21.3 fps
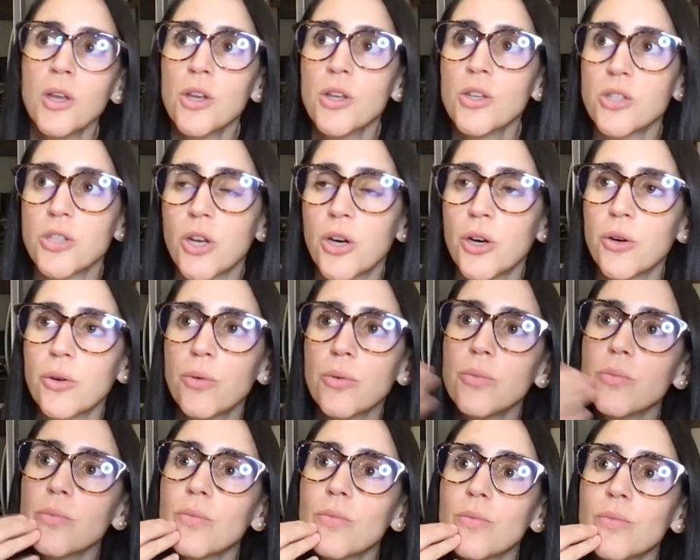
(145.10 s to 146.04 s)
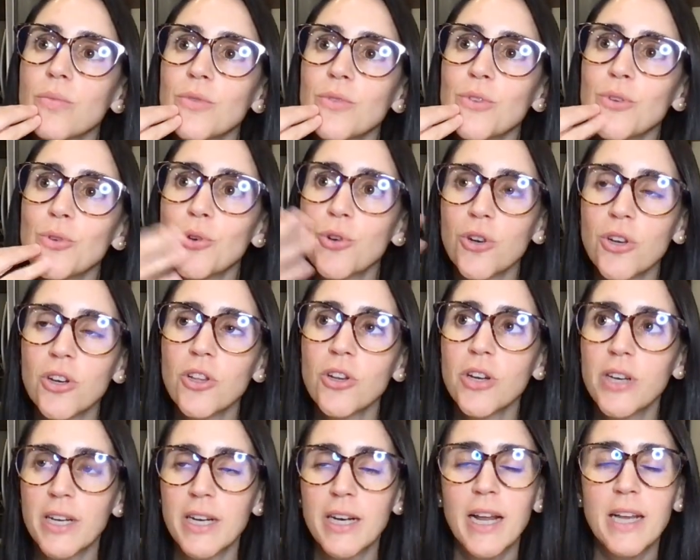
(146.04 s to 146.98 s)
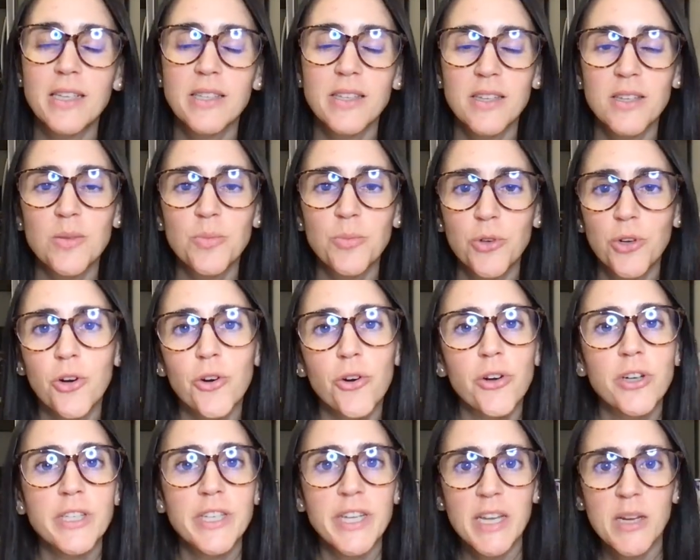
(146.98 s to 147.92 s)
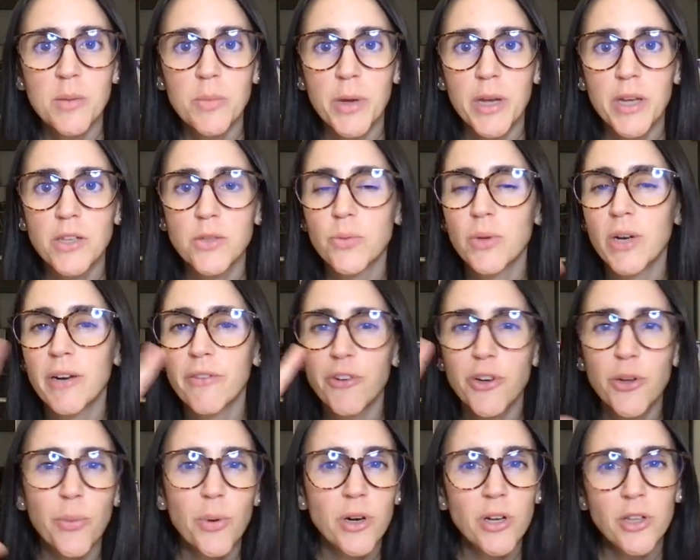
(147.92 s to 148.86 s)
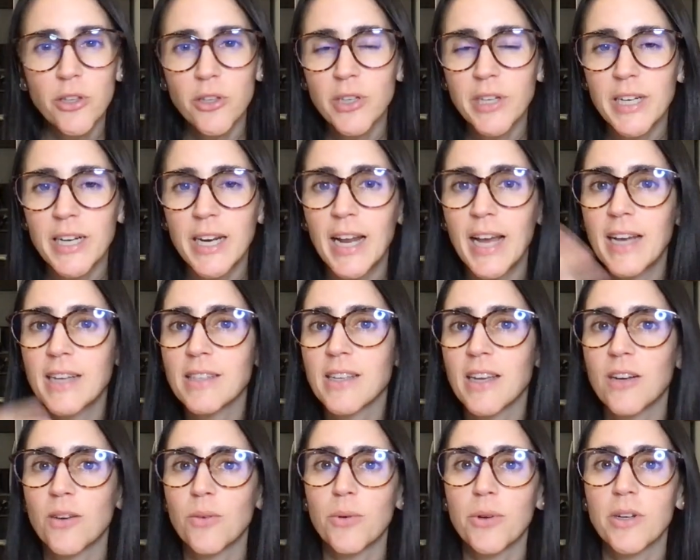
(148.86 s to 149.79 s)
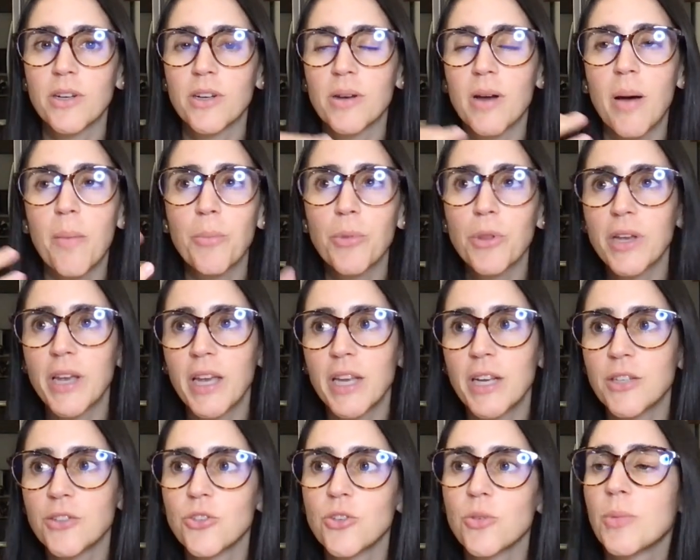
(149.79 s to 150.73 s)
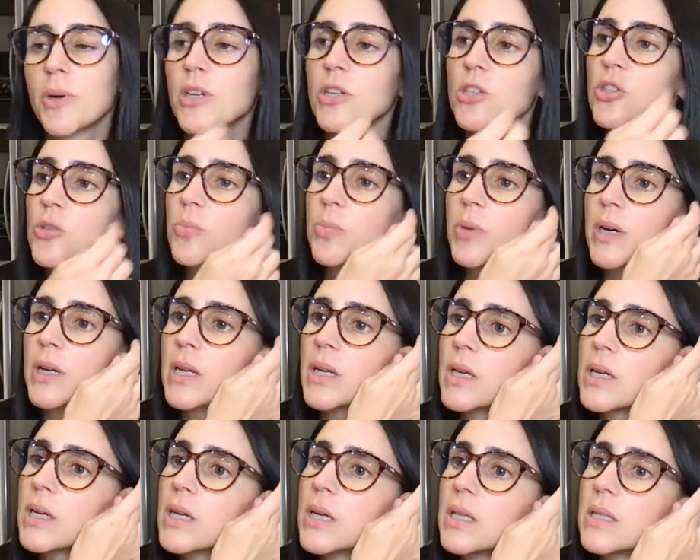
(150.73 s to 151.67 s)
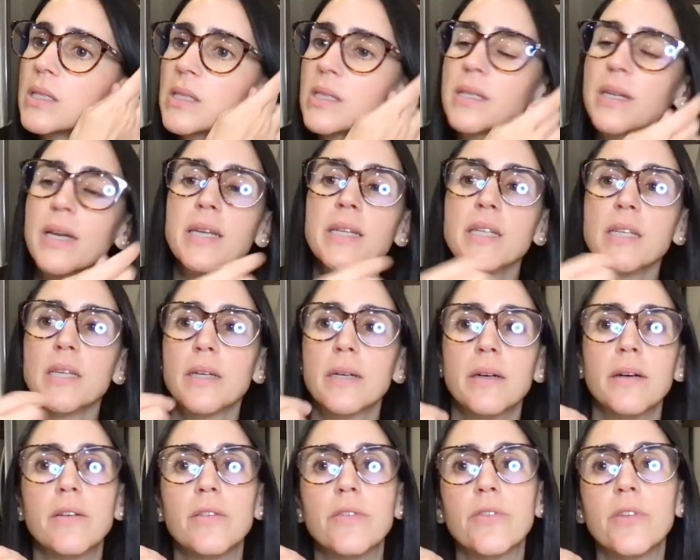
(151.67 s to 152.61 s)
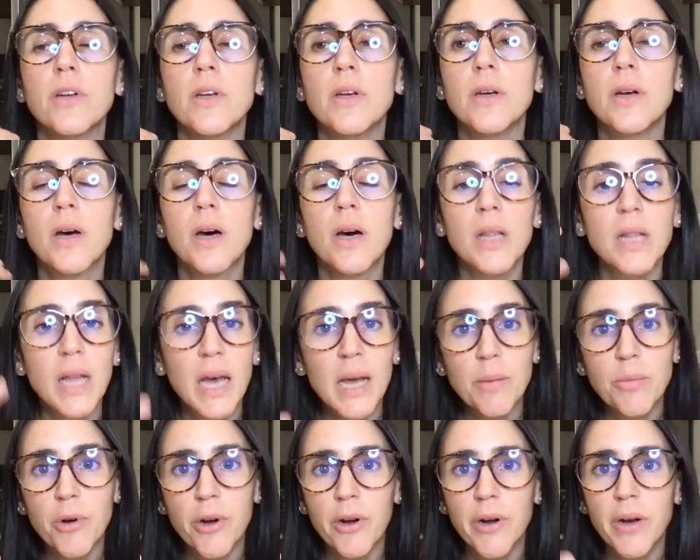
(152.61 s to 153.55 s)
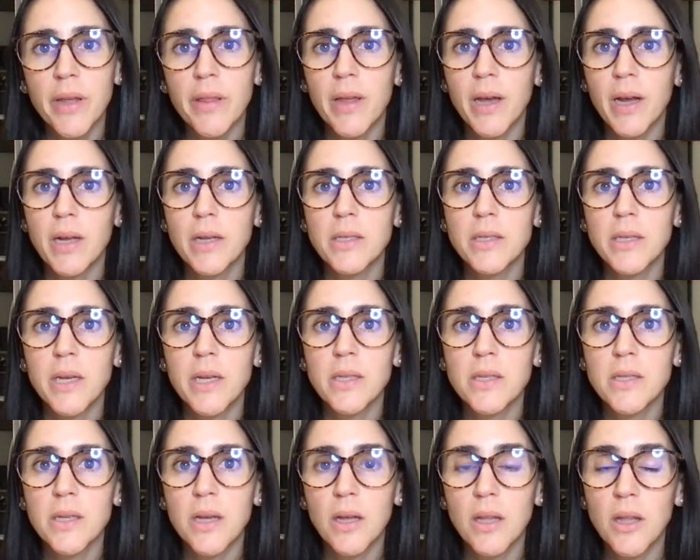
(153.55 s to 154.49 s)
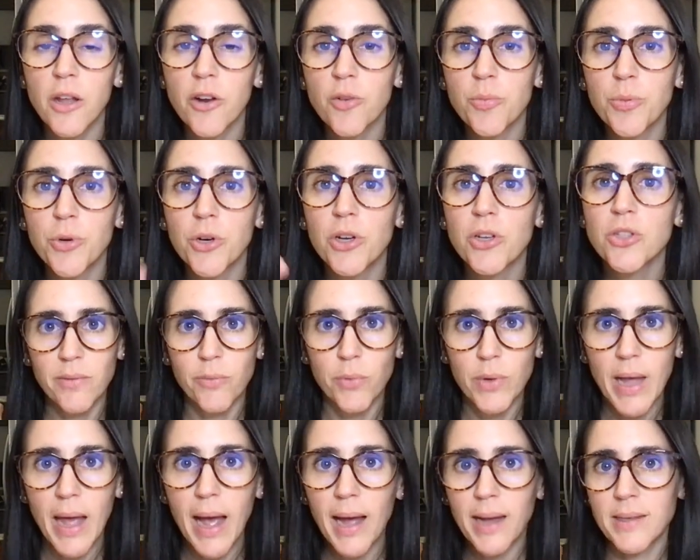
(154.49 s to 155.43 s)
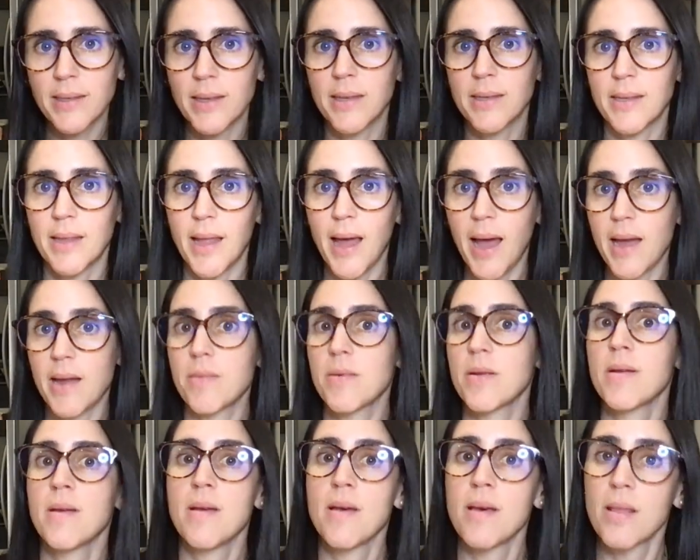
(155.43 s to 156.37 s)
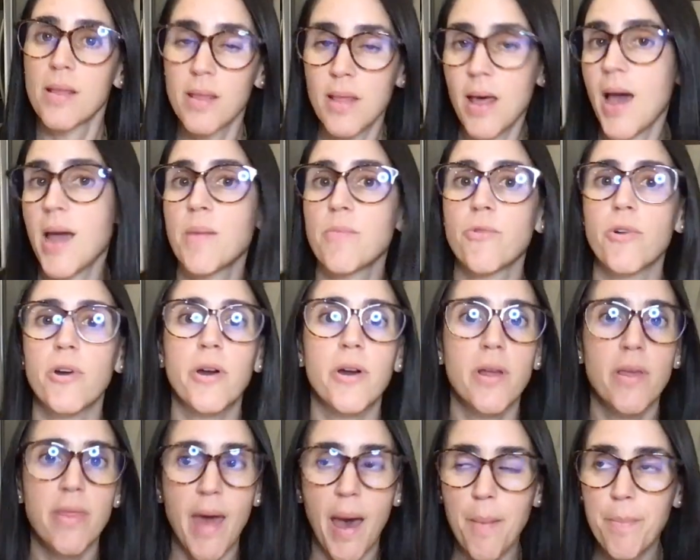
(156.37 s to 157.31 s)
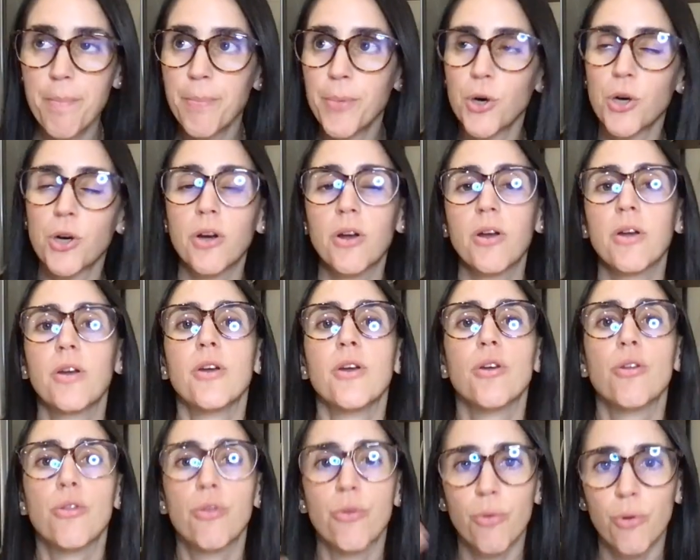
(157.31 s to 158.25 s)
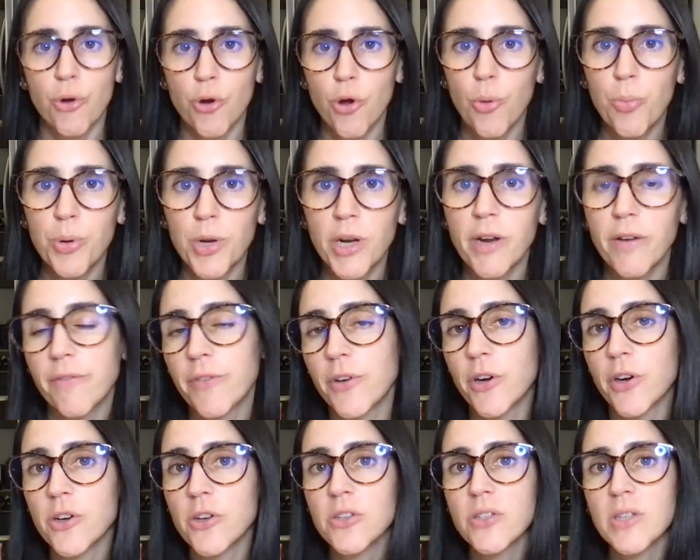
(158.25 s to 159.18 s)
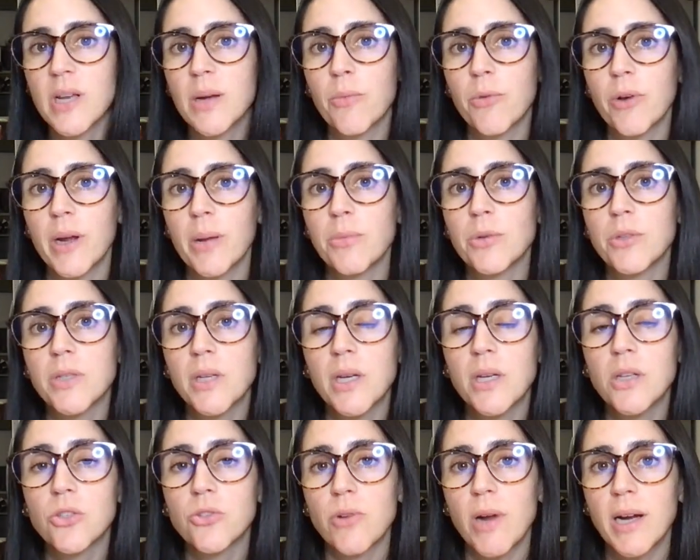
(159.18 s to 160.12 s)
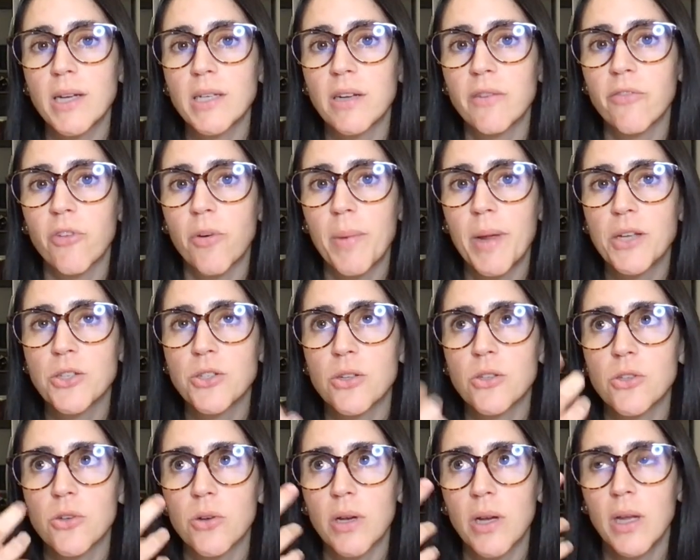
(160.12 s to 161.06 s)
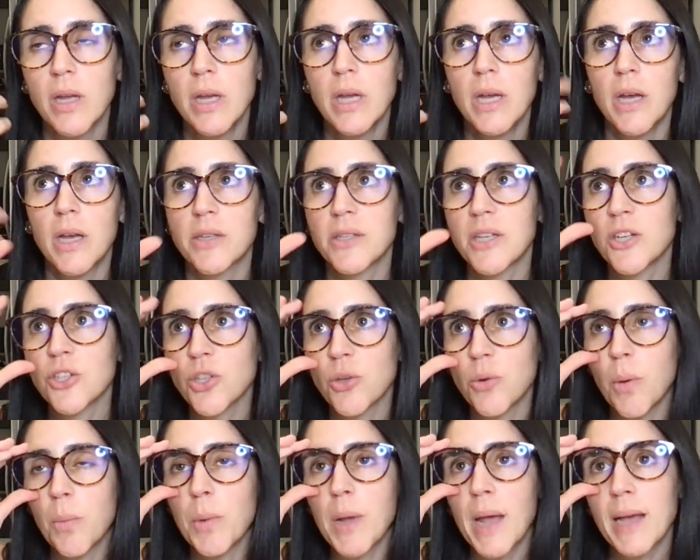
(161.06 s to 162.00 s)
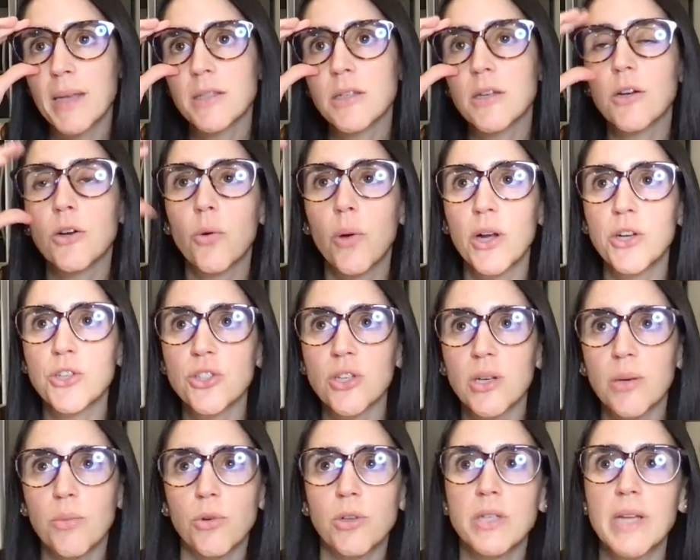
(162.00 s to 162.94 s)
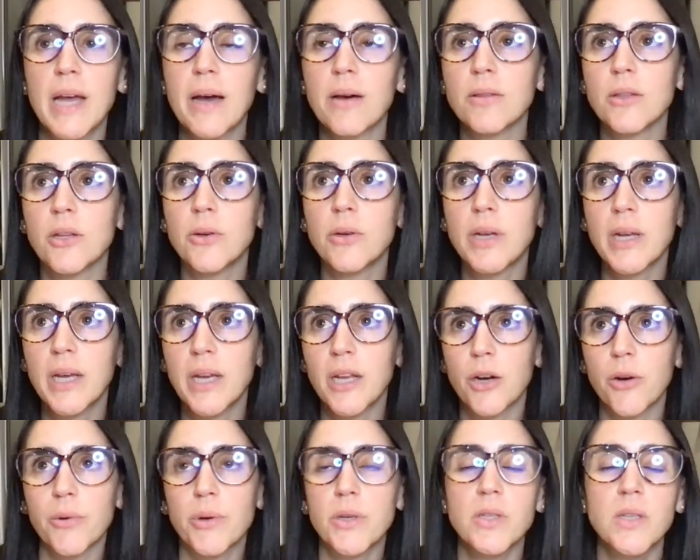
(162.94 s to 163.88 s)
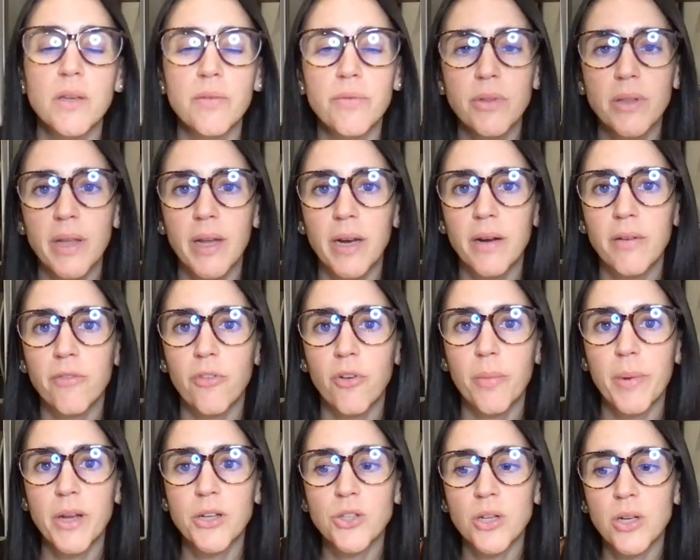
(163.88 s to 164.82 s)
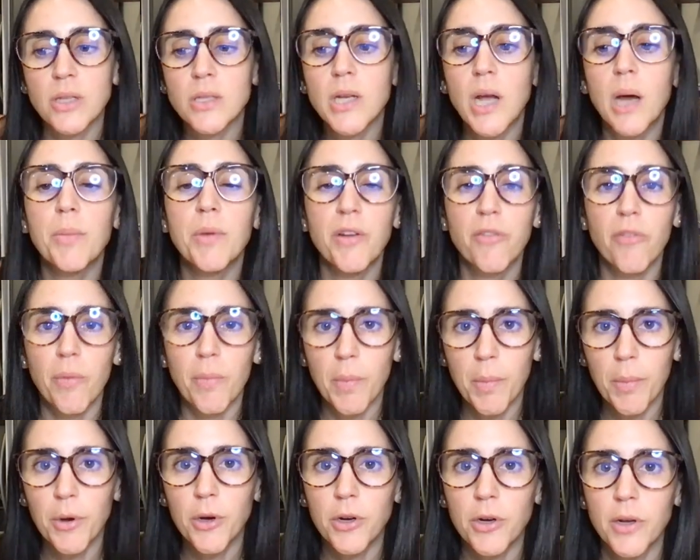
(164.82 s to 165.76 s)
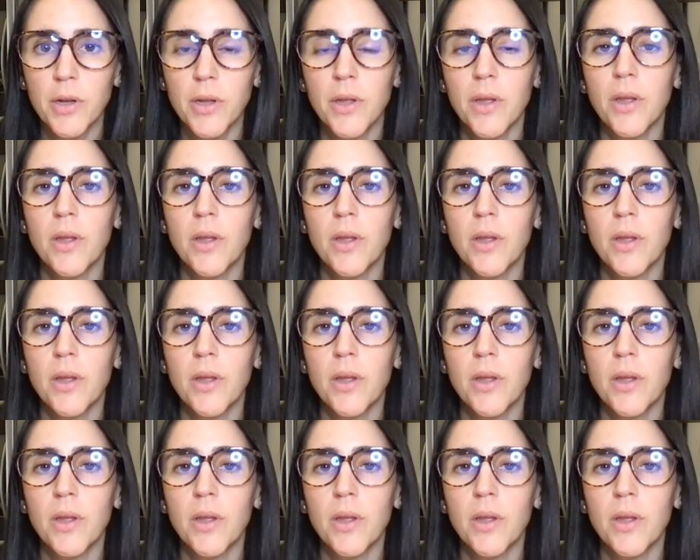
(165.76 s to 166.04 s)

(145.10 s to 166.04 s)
So you could look at it as this book or a database, whatever you want to look at it as. I don't want to complicate it too much, but it's this idea of a library that contains a lot of books. We access that library, that book, through an opening verse, and we're able to extract information. So essentially, when we ask a question and we're downloading it or receiving that information, is coming from the book.